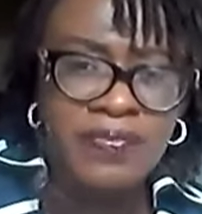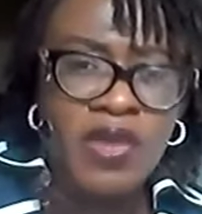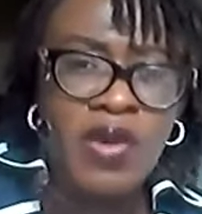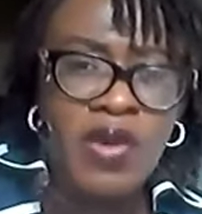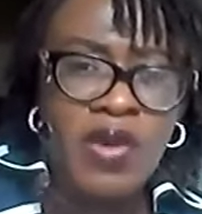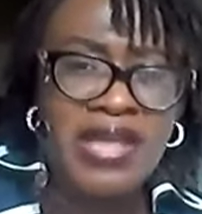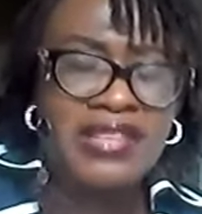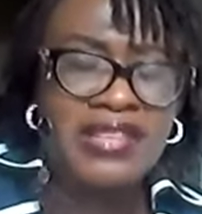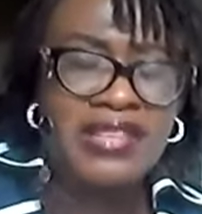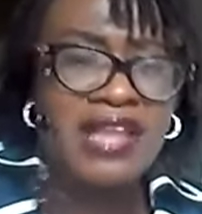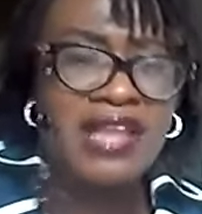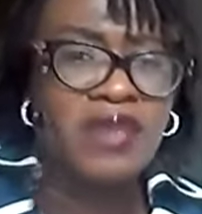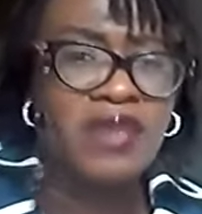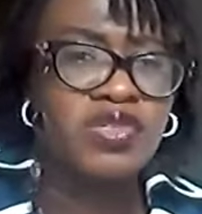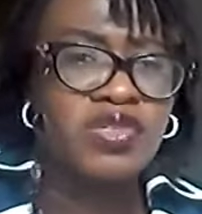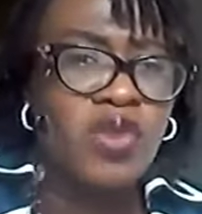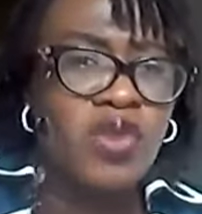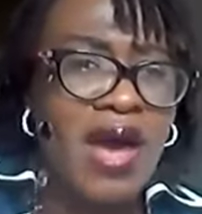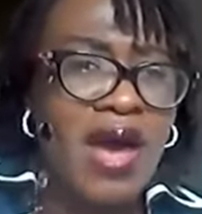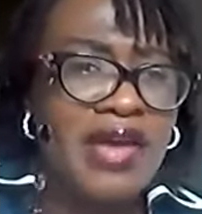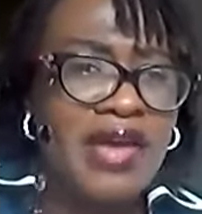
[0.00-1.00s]
Okay, now,
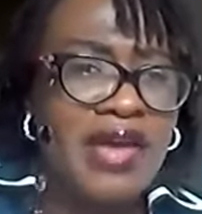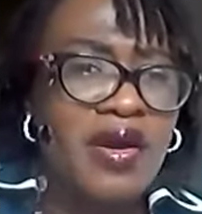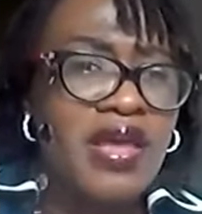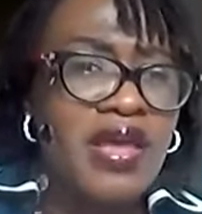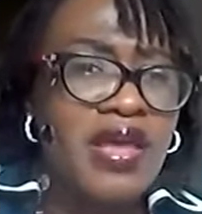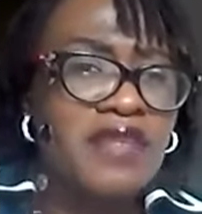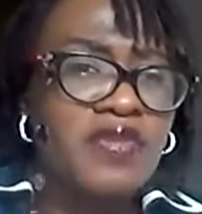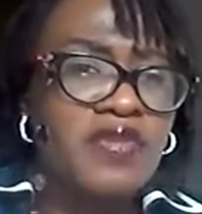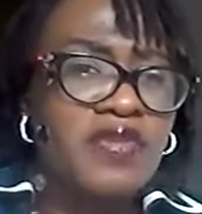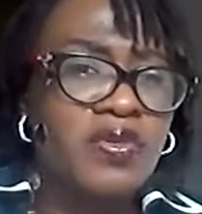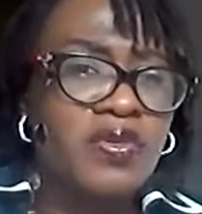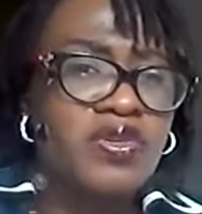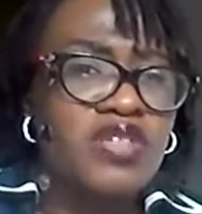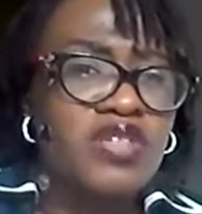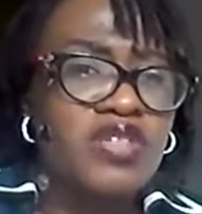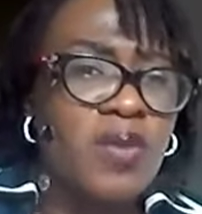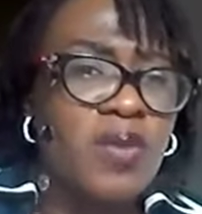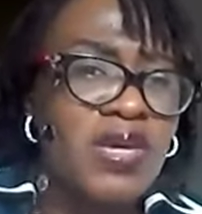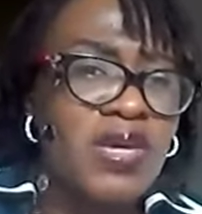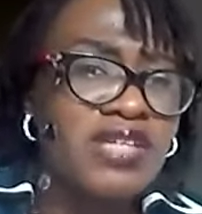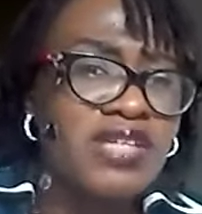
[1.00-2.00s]
so if
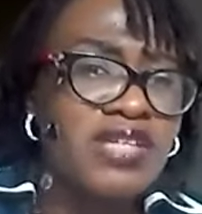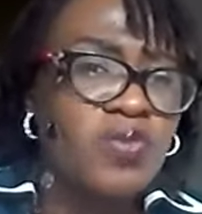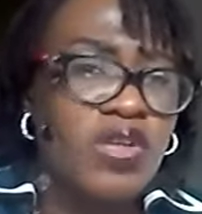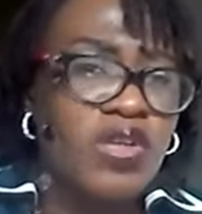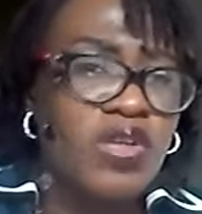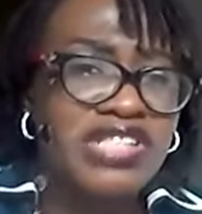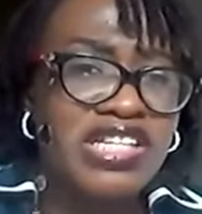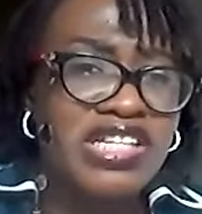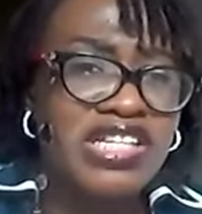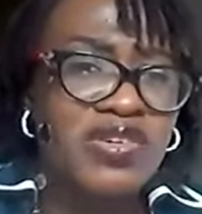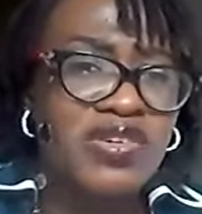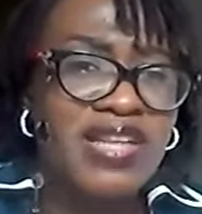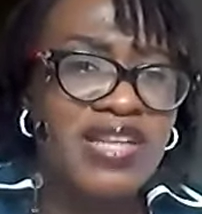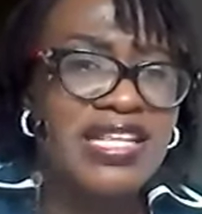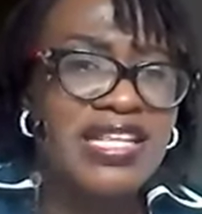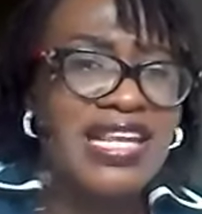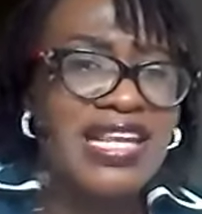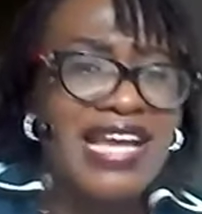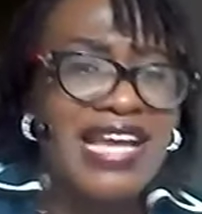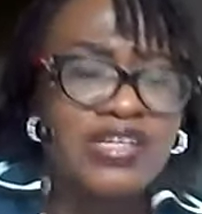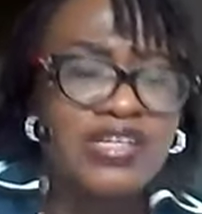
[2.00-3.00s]
someone is watching you and
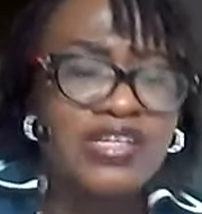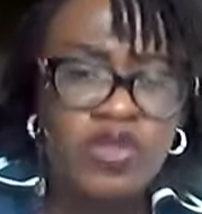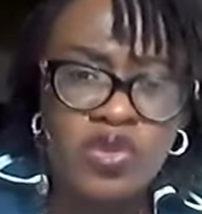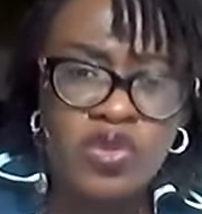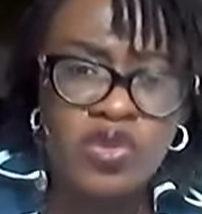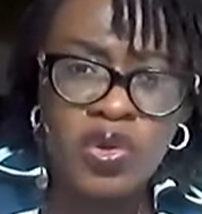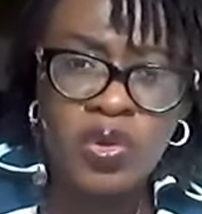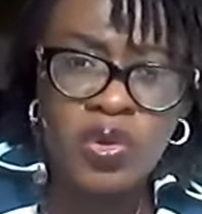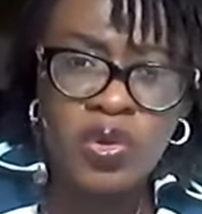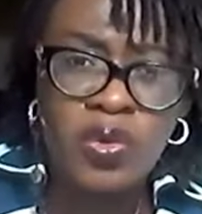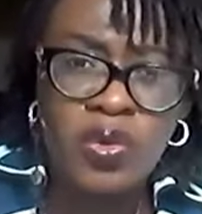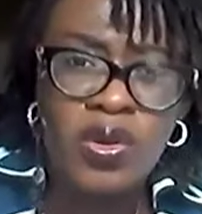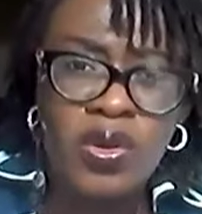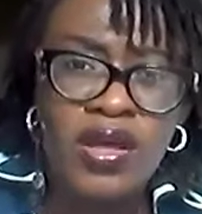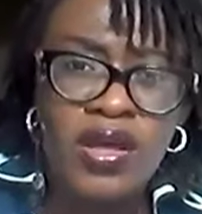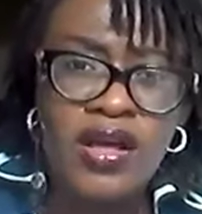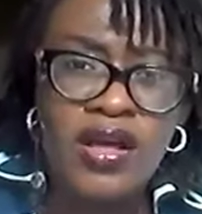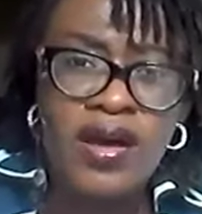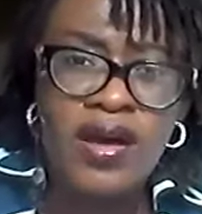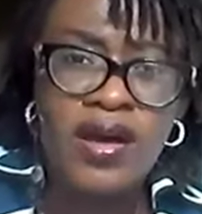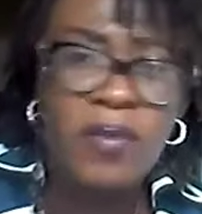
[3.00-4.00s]
they'd like to know,
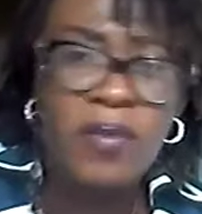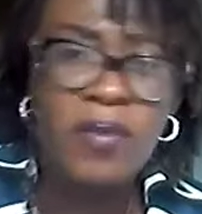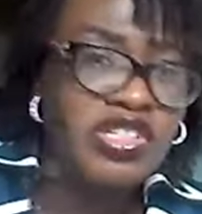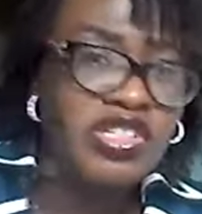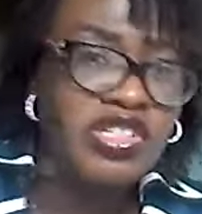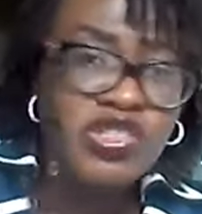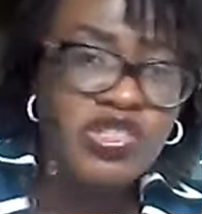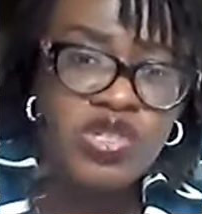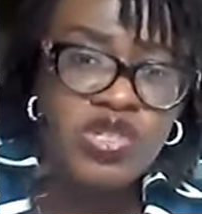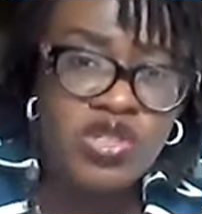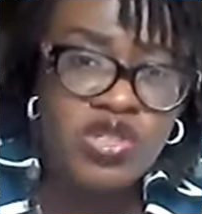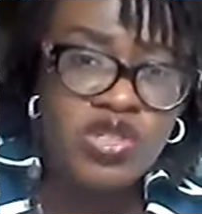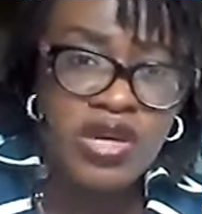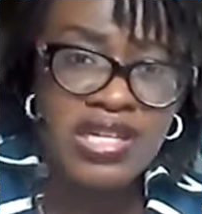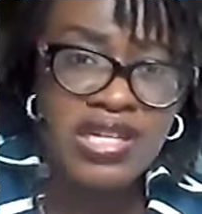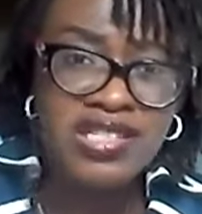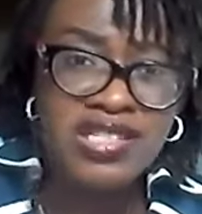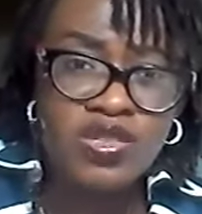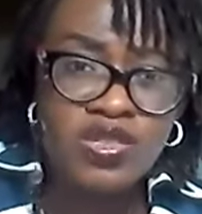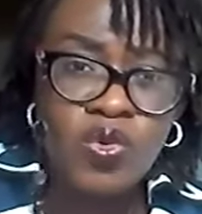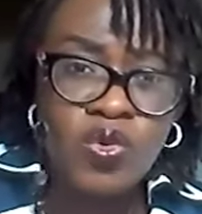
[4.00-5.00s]
what did you
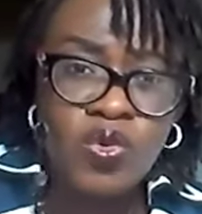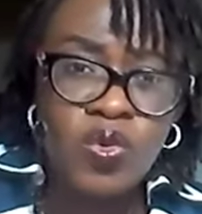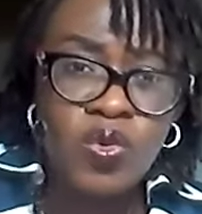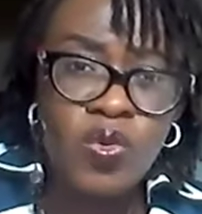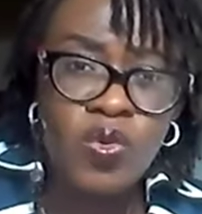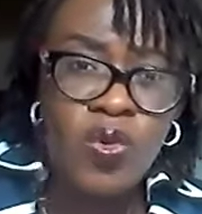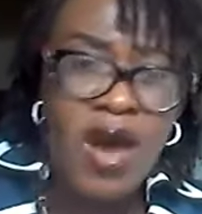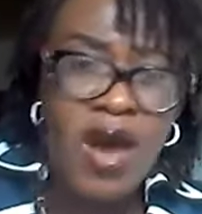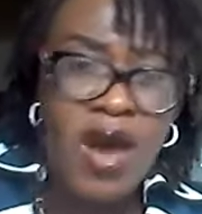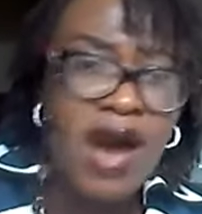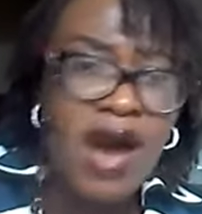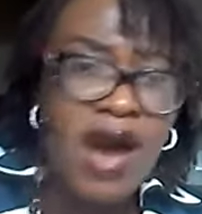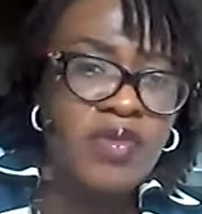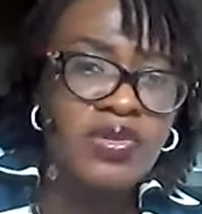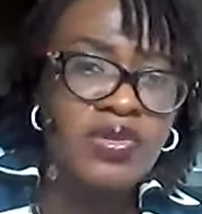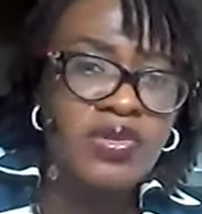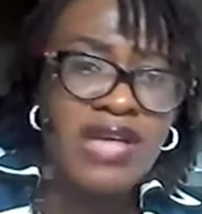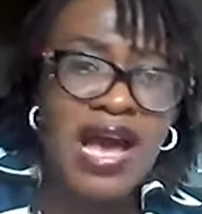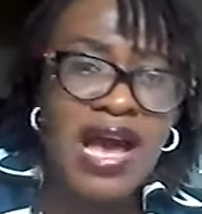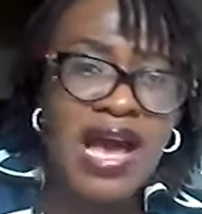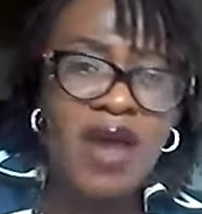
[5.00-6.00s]
study in school?
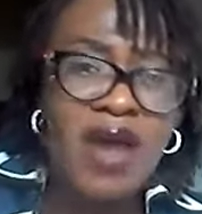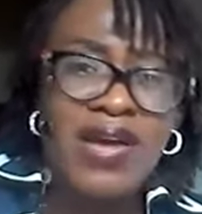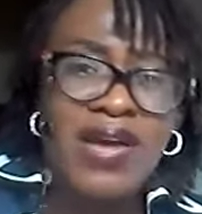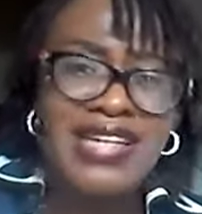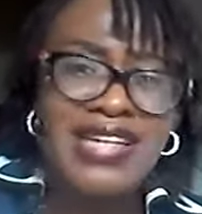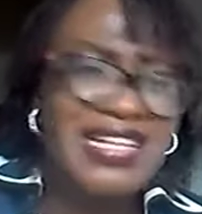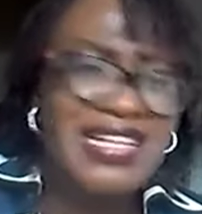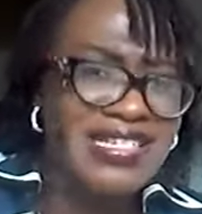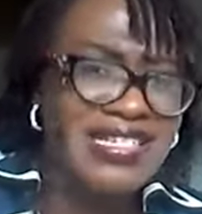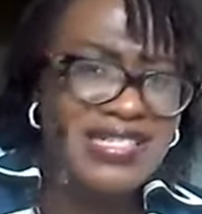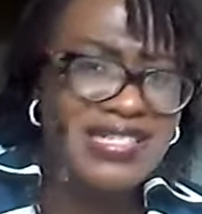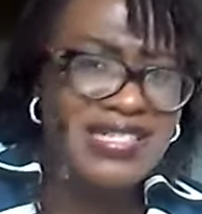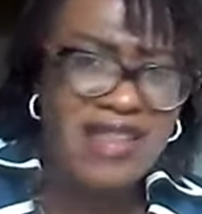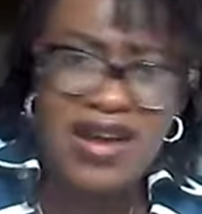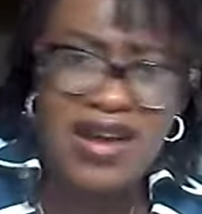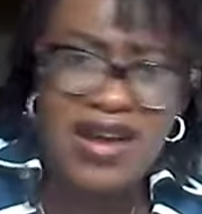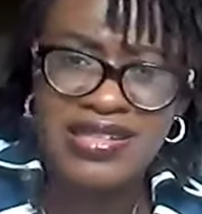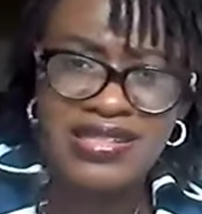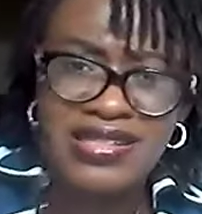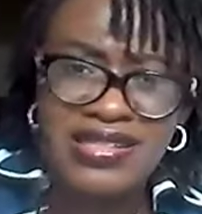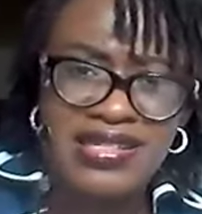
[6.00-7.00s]
How can they
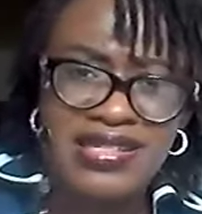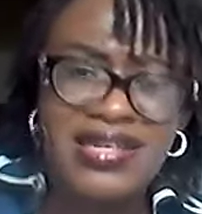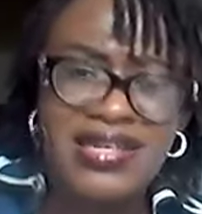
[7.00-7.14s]
start?